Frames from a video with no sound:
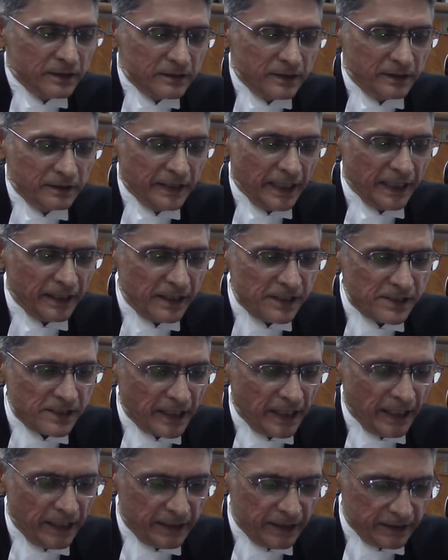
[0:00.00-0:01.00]
there is
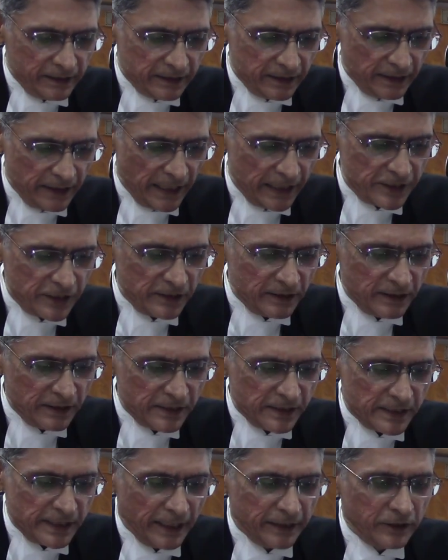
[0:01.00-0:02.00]
an international
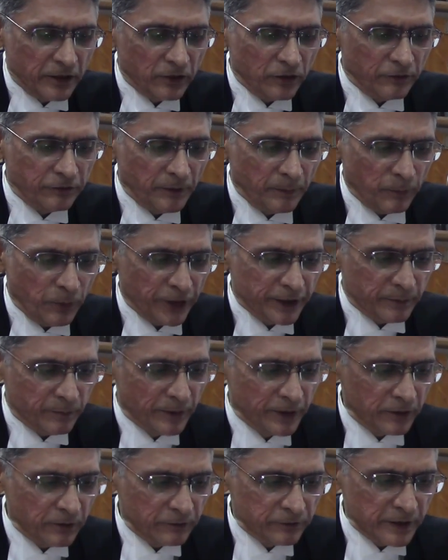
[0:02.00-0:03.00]
standard of
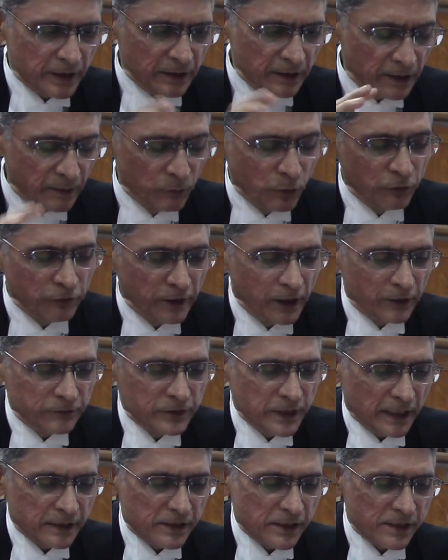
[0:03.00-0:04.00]
appointment of removal of
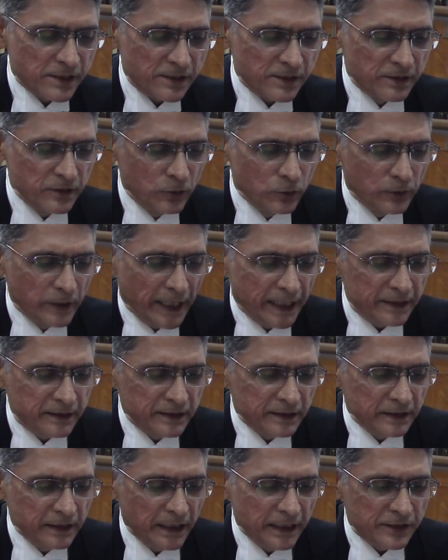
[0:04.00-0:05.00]
judges, the
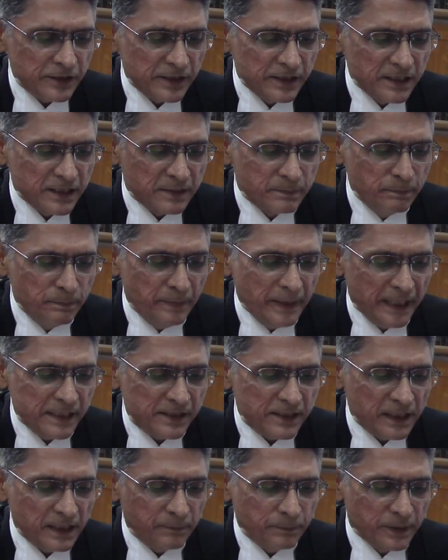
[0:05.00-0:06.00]
United Nations
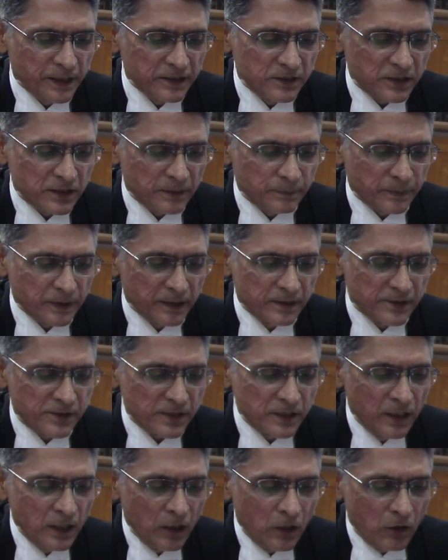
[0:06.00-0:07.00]
Basic Principles